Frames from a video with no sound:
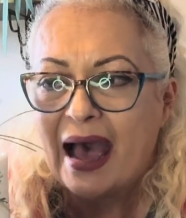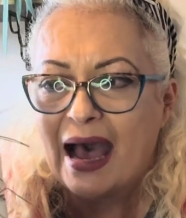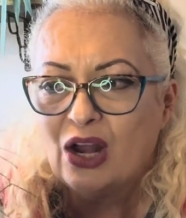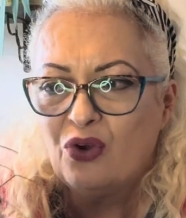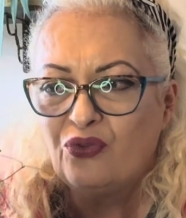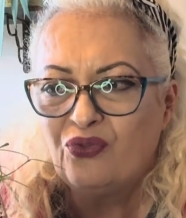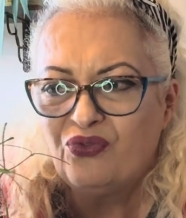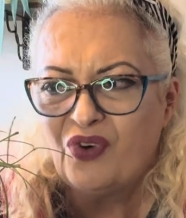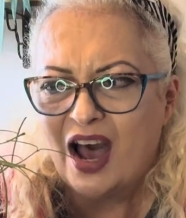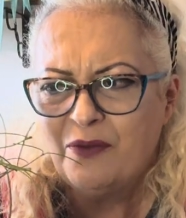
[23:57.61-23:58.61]
Out of
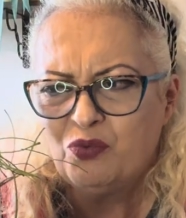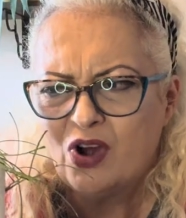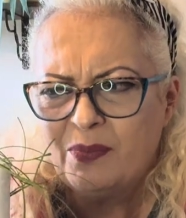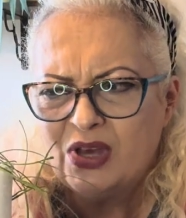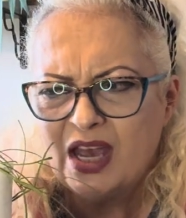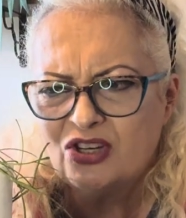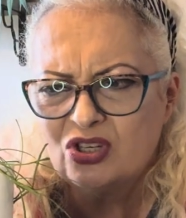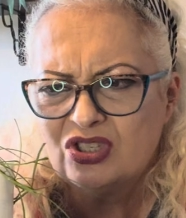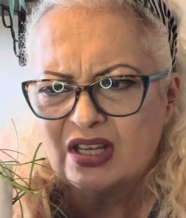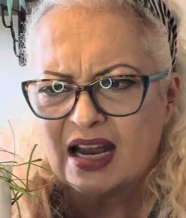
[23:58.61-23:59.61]
5
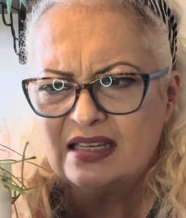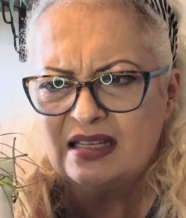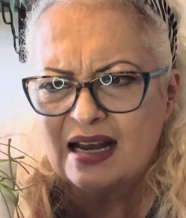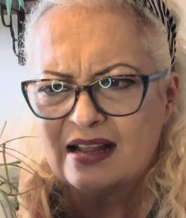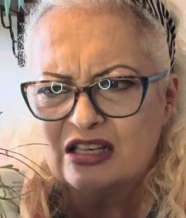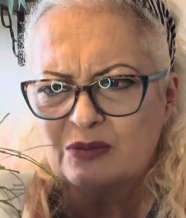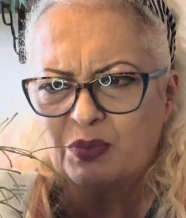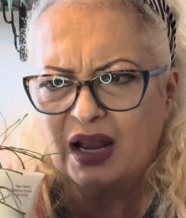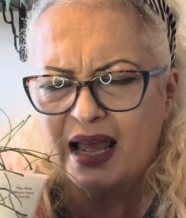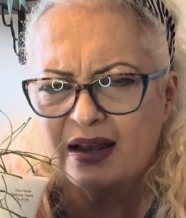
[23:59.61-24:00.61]
propagations that I did out of this
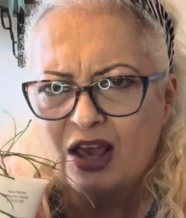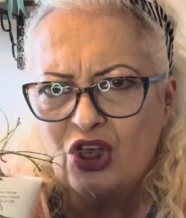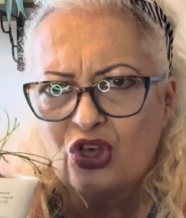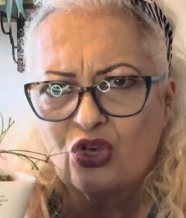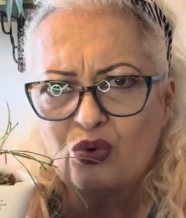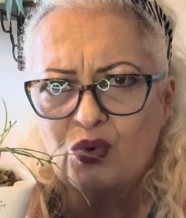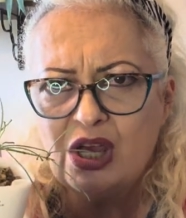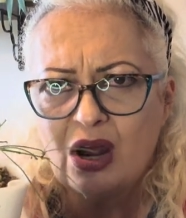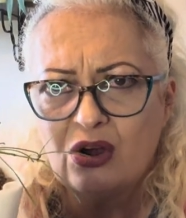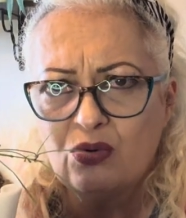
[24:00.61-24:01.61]
plant,
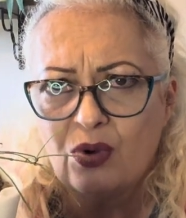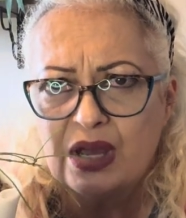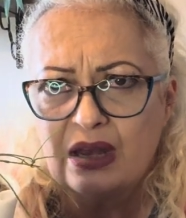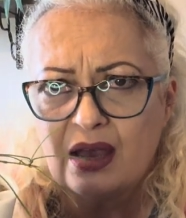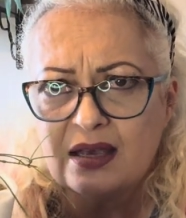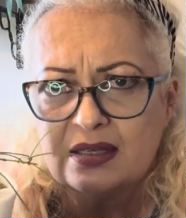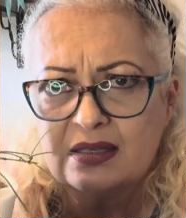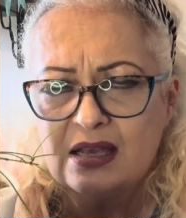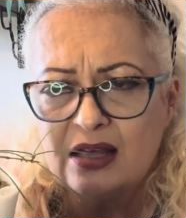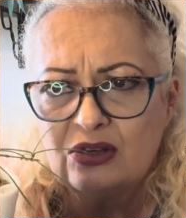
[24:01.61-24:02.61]
3 are growing nice.
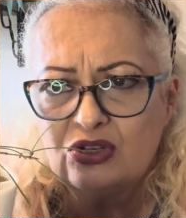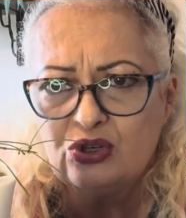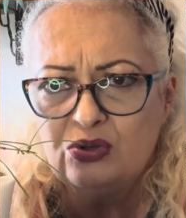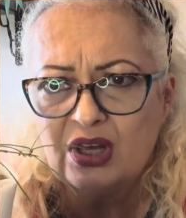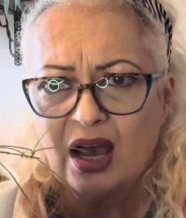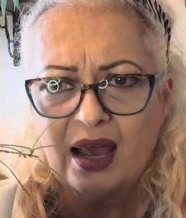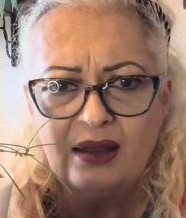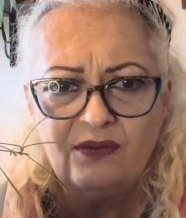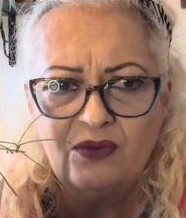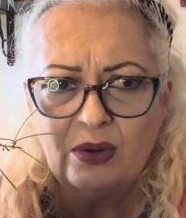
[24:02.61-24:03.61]
The other 2
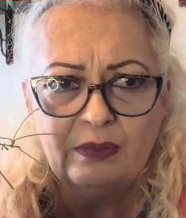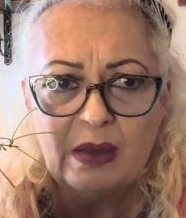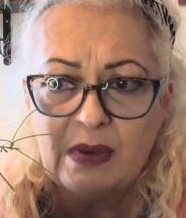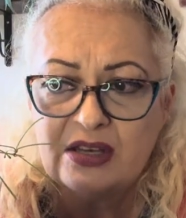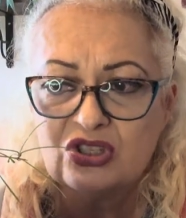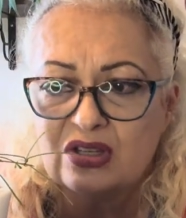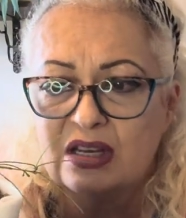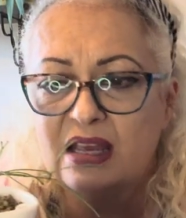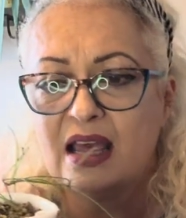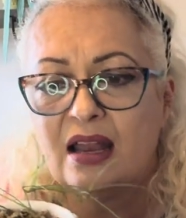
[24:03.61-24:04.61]
died from maybe I just
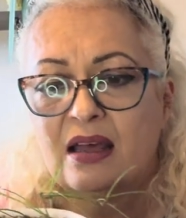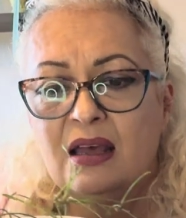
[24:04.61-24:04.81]
didn't get a